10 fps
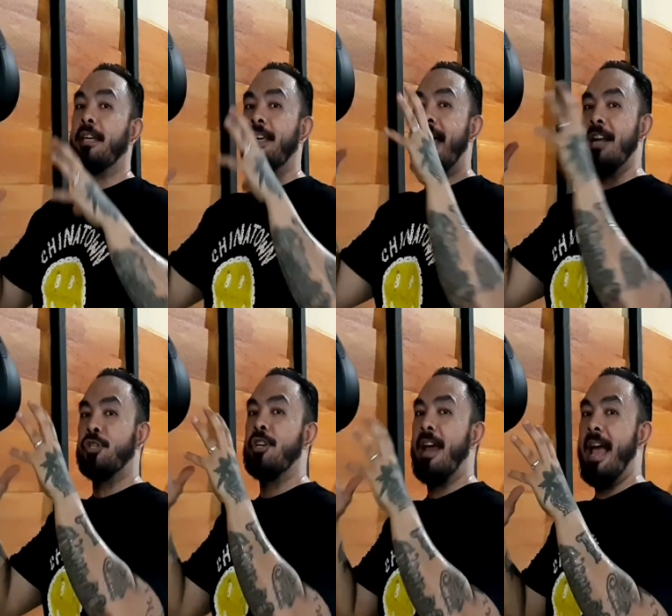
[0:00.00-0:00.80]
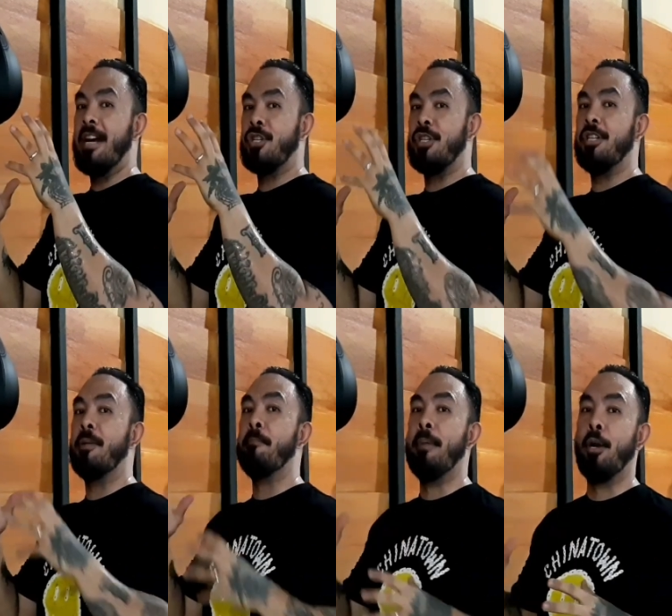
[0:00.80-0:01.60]
the catching action in
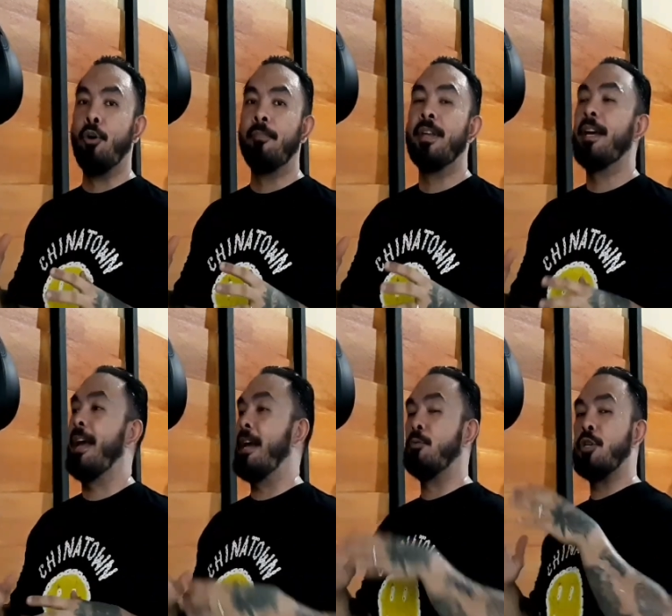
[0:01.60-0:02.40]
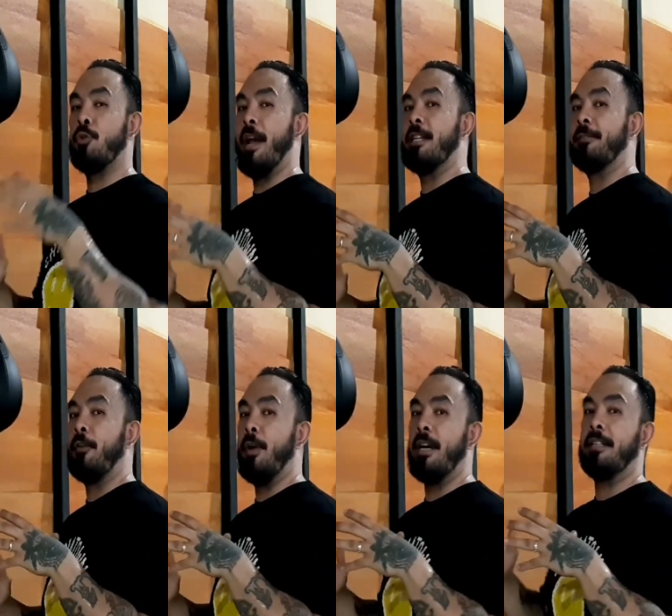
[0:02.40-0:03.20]
the middle, and we're
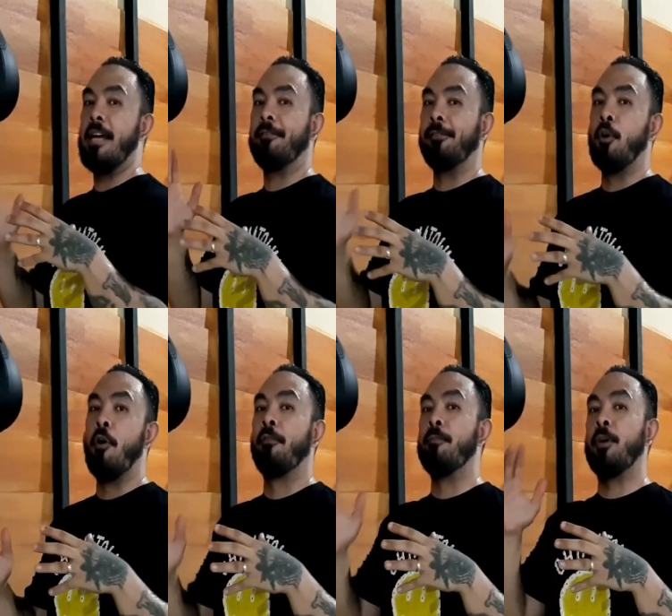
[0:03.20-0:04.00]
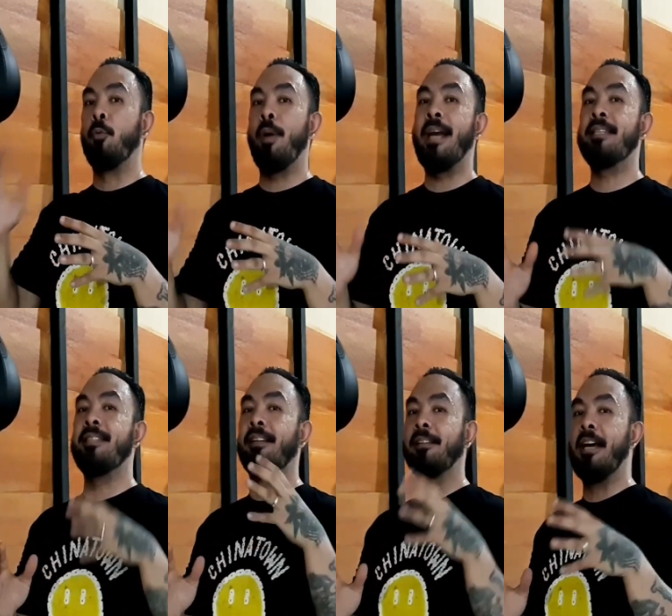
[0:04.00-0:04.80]
transferring that flow from the right to
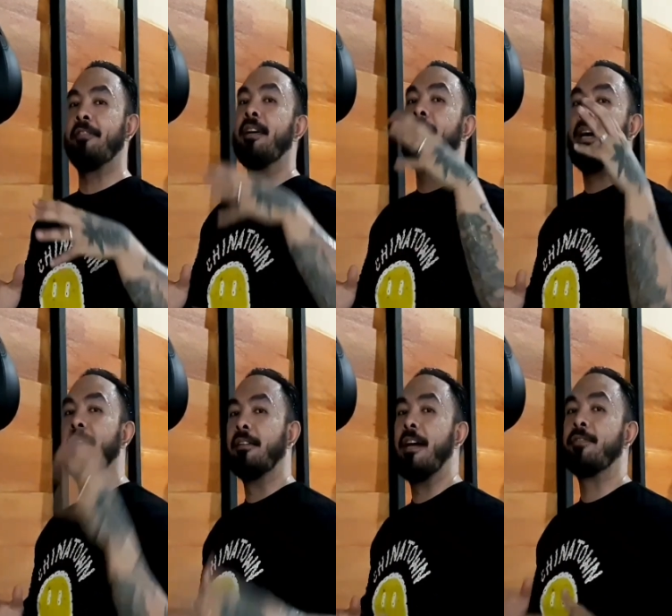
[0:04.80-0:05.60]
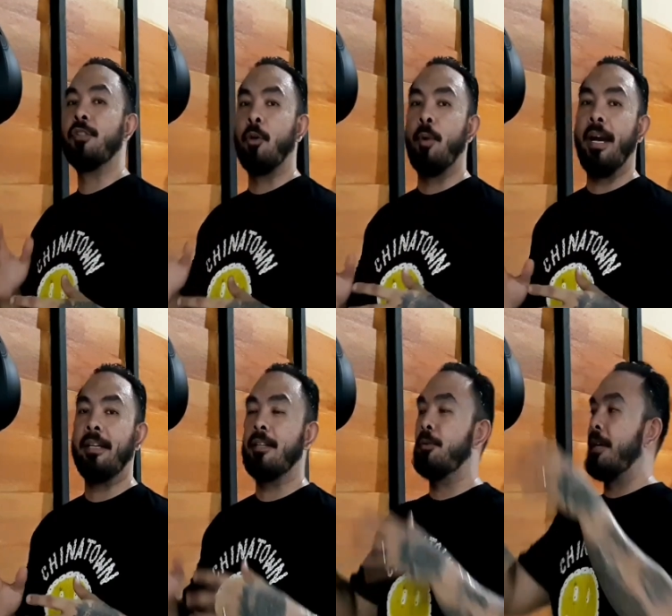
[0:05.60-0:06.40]
the left and the left to the right,
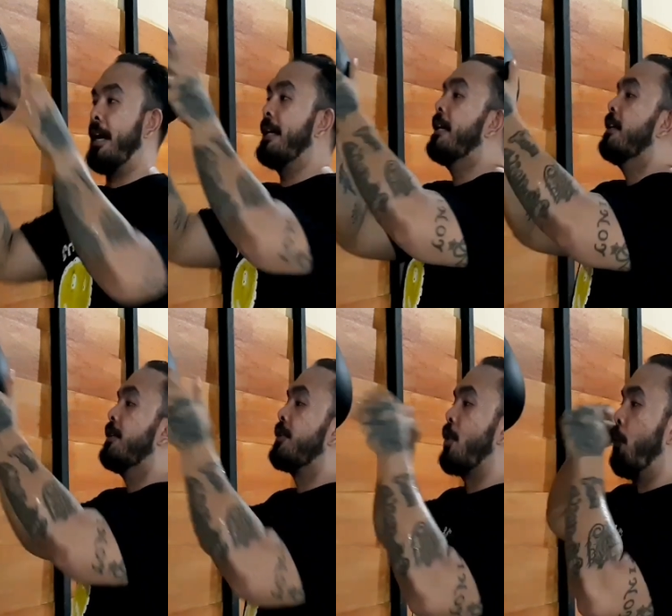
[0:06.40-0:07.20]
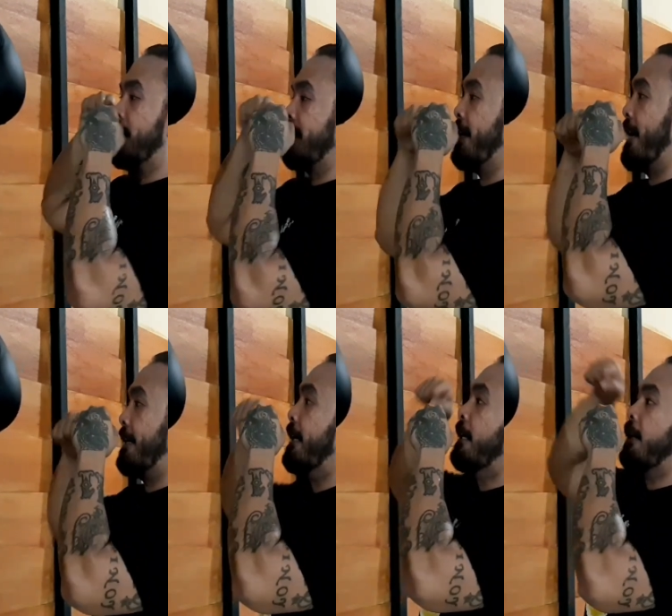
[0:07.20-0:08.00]
okay? So once
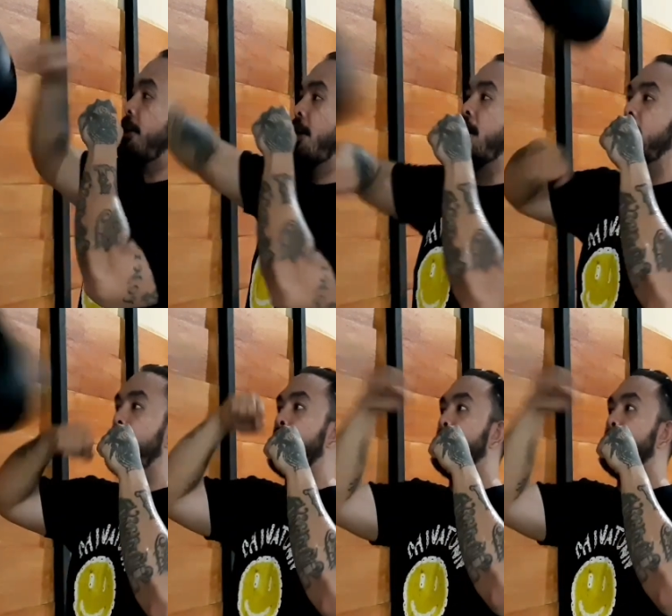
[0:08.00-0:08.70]
again, knuckle,